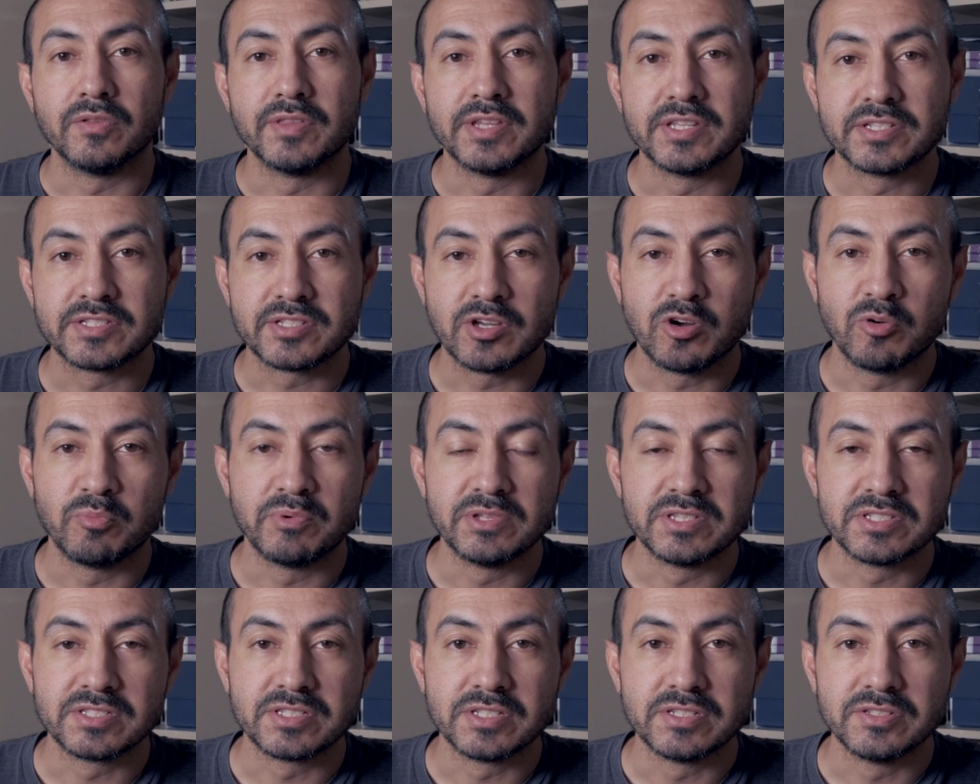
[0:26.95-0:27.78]
This
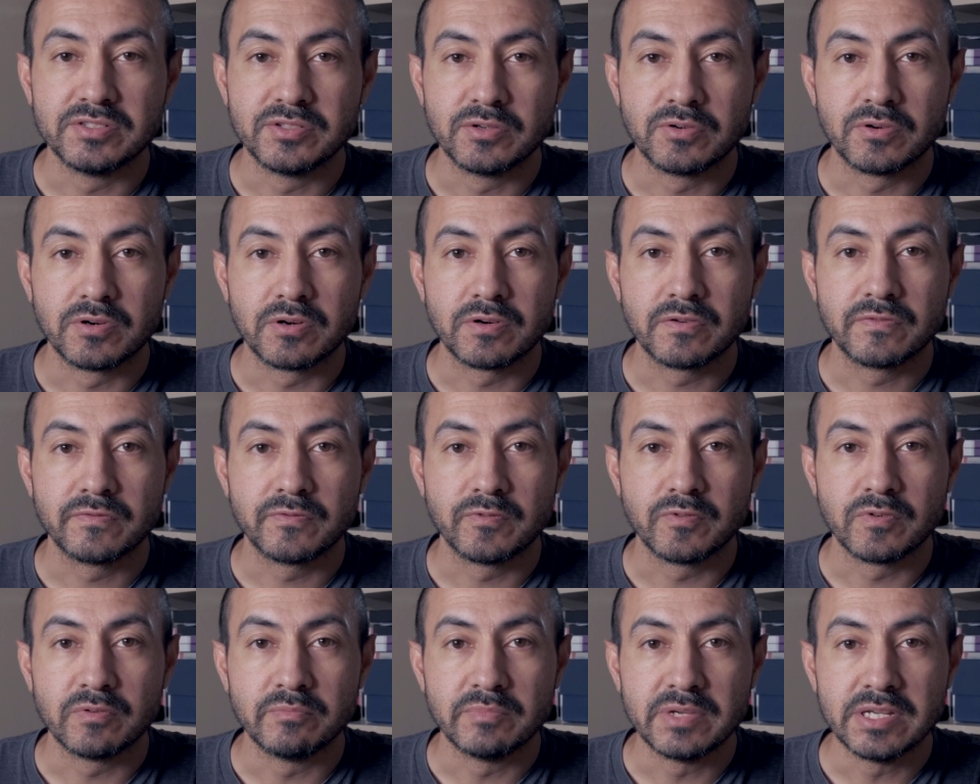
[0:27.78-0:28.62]
opens the door
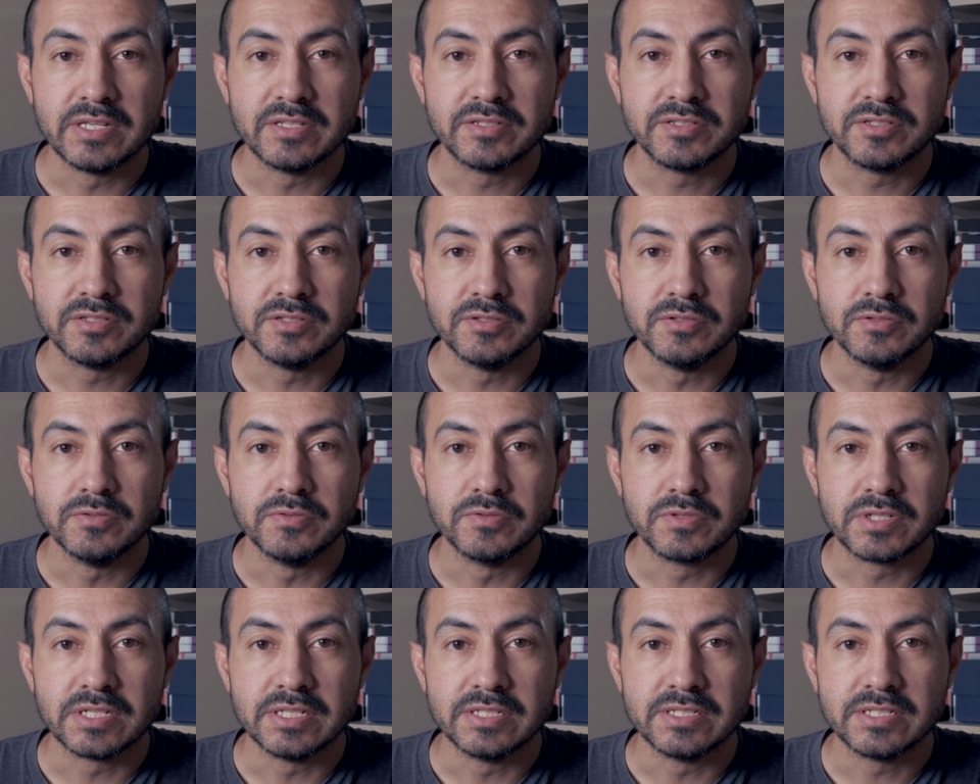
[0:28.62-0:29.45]
for me to
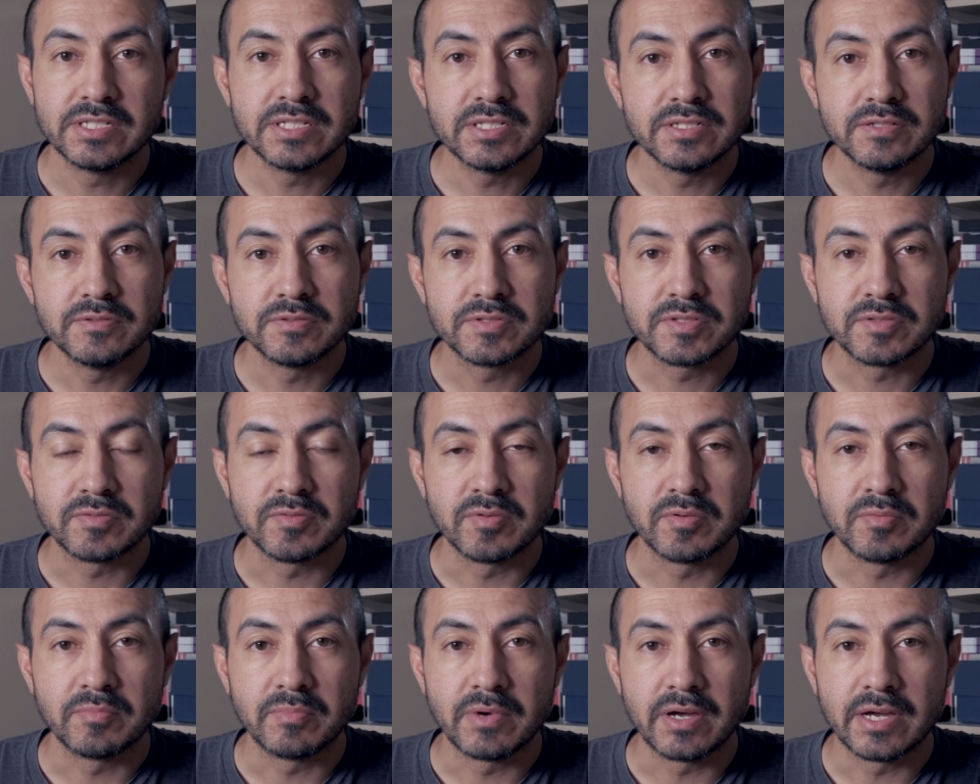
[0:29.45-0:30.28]
continue some
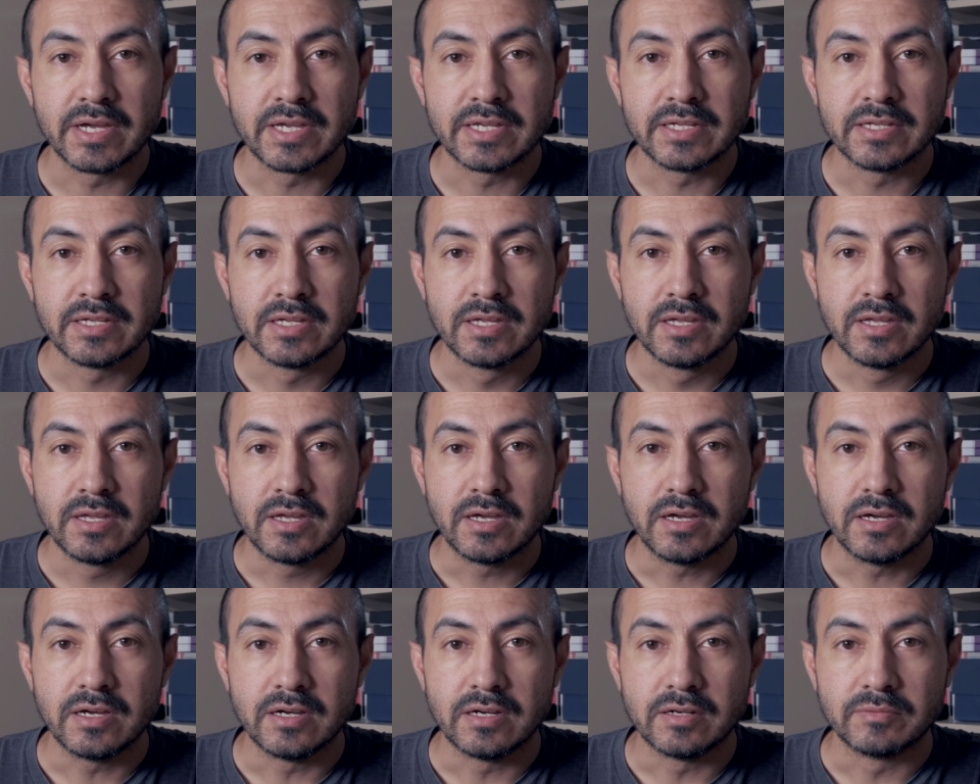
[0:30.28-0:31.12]
of my
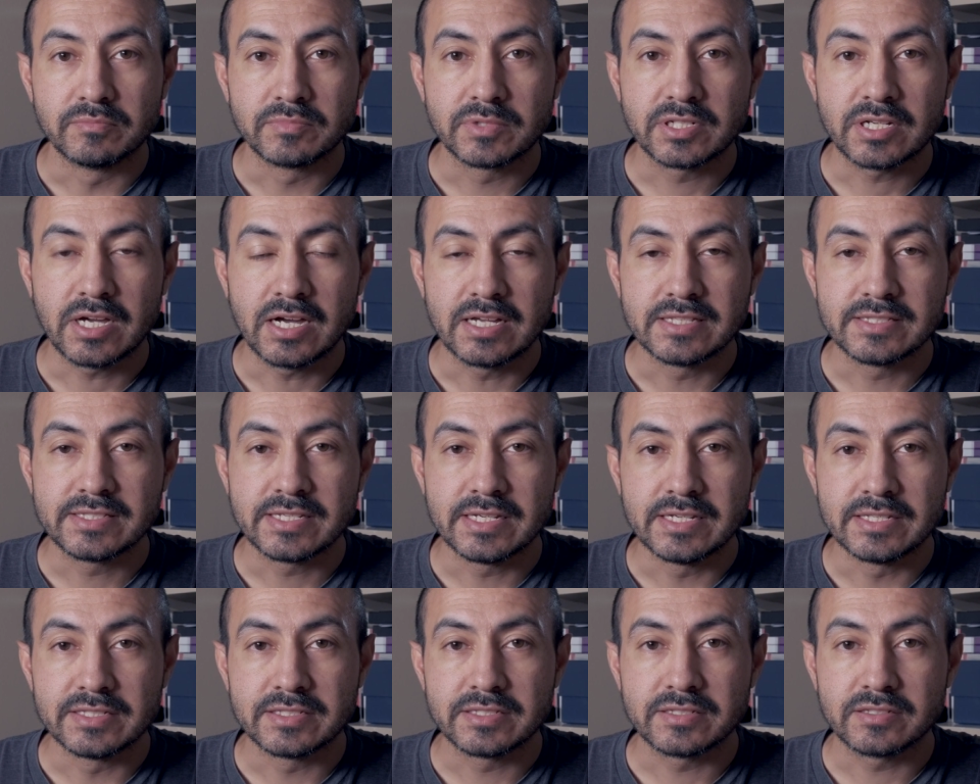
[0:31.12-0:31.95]
um,
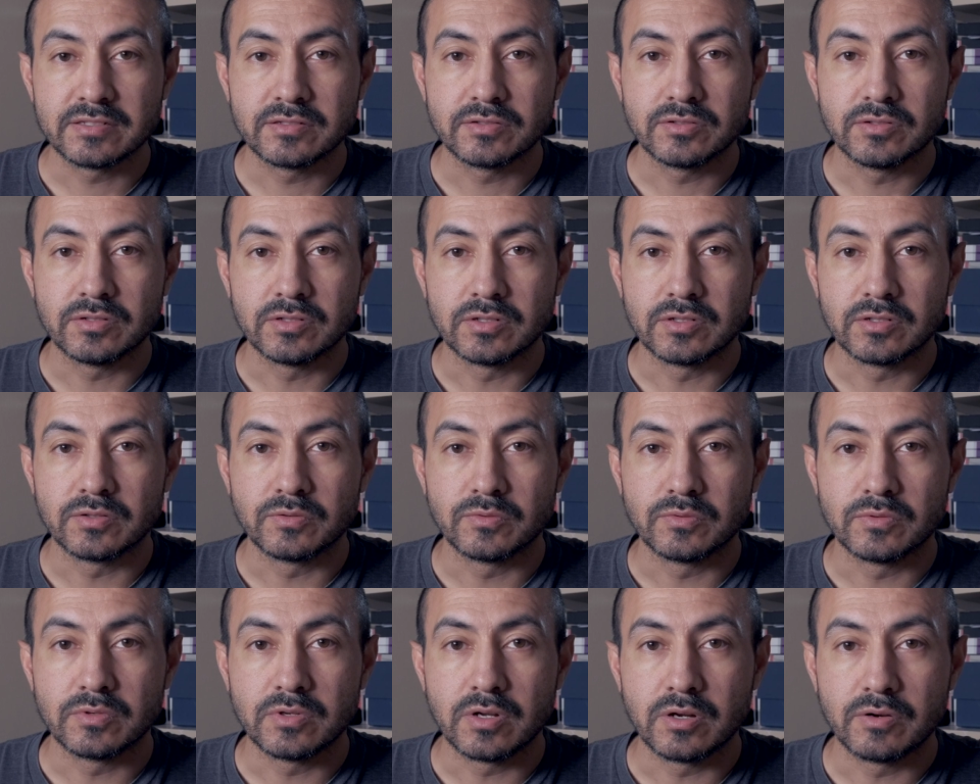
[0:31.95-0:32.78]
content uh,
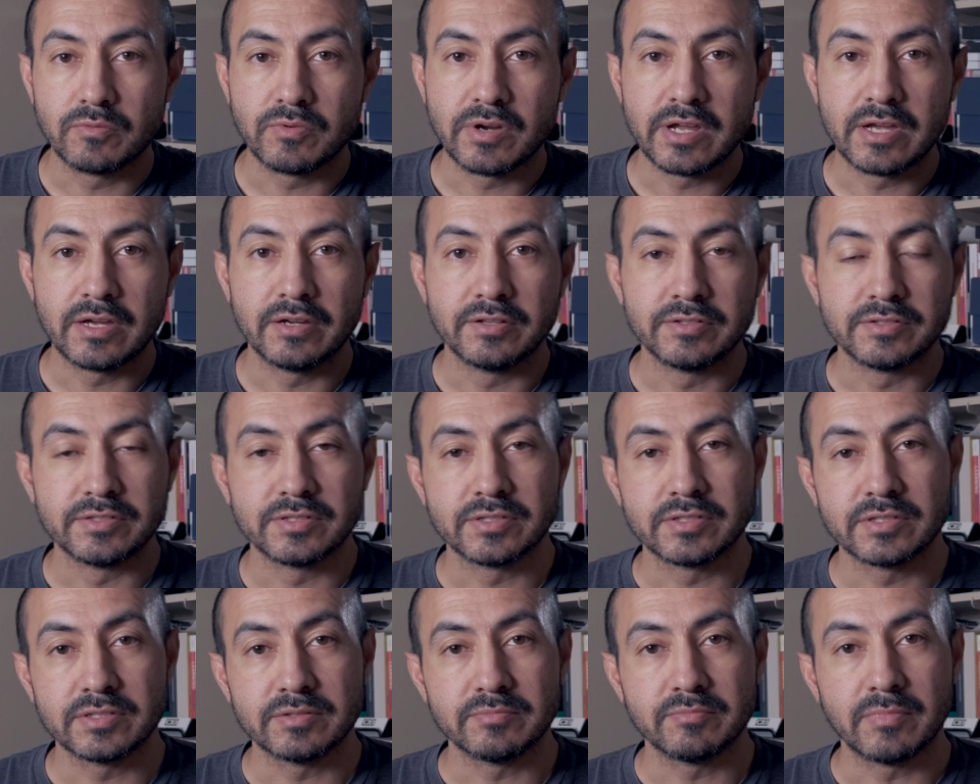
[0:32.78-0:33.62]

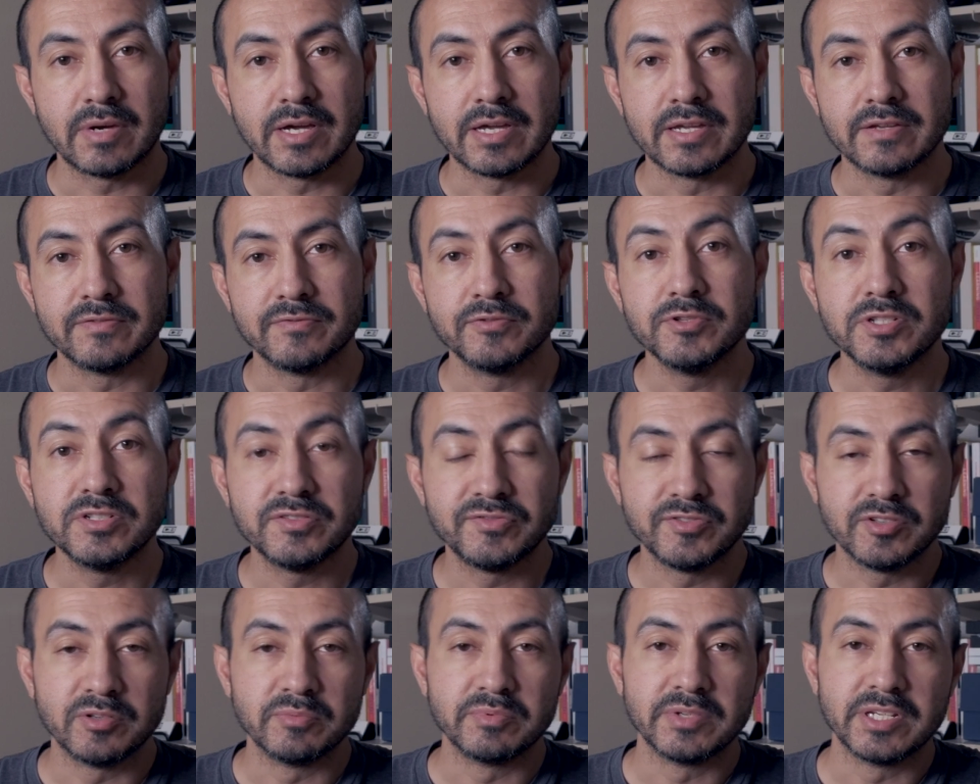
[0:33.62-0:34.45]
around my
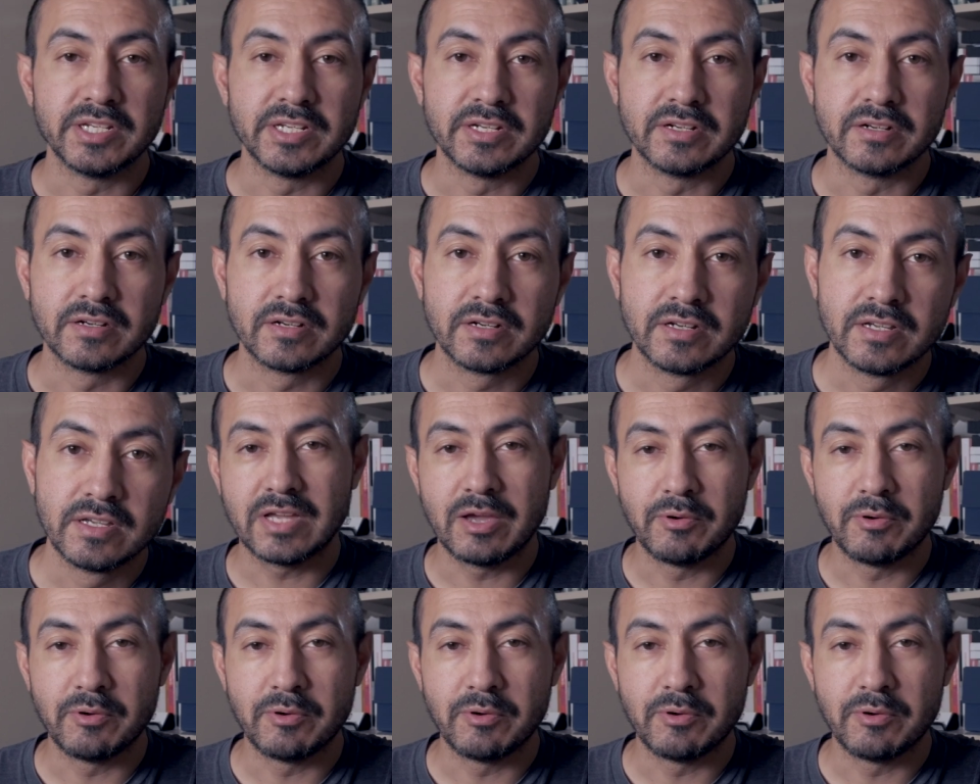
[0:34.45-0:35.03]
Fujifilm gear.